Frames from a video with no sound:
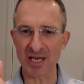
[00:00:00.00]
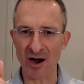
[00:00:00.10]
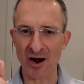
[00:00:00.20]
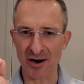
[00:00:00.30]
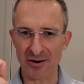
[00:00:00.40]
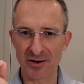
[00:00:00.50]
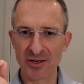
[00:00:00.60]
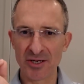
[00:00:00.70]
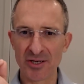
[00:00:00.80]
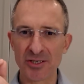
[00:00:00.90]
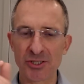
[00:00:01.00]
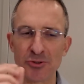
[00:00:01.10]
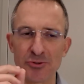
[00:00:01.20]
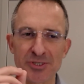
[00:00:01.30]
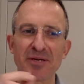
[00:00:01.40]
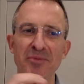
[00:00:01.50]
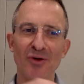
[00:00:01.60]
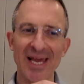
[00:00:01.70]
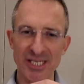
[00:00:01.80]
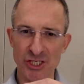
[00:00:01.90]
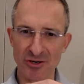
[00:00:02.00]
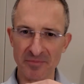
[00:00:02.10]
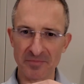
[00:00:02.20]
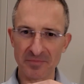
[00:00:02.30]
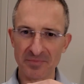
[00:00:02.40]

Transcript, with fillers: we are to stimulation.